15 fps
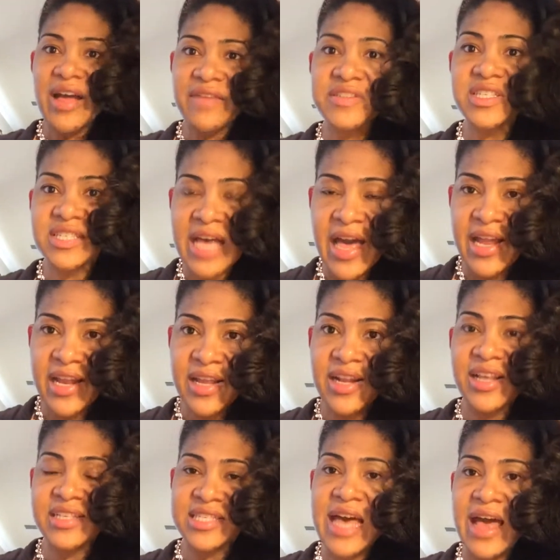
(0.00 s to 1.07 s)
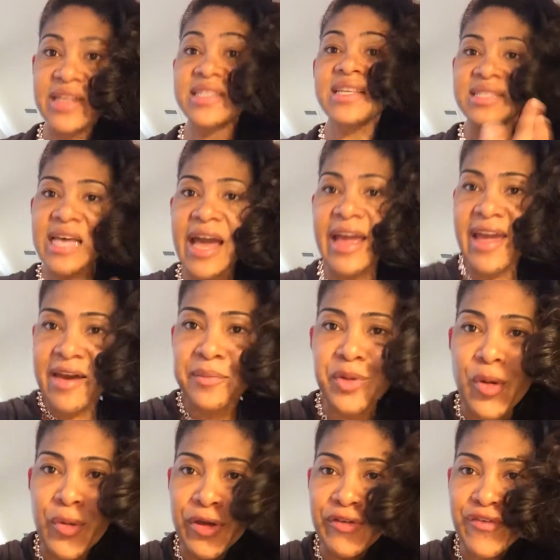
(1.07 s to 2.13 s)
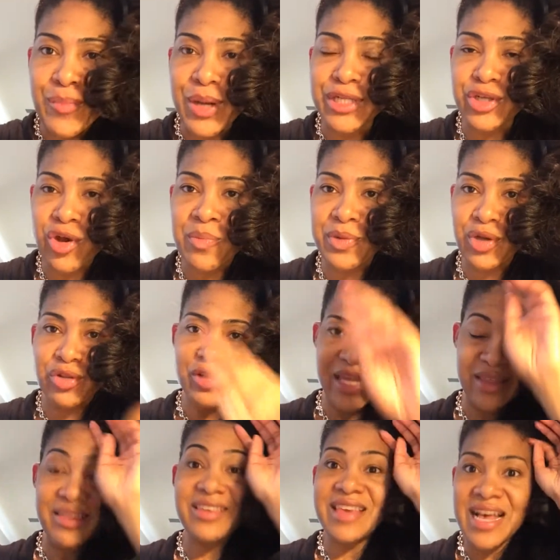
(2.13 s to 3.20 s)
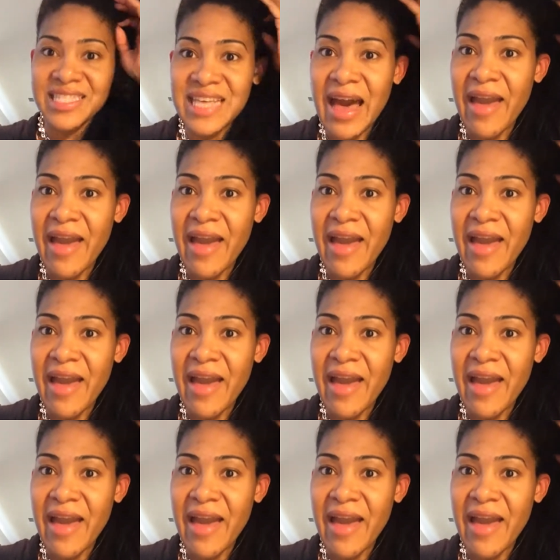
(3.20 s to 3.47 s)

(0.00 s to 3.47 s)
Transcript: I've decided is that since I am going for my terminal length, yes,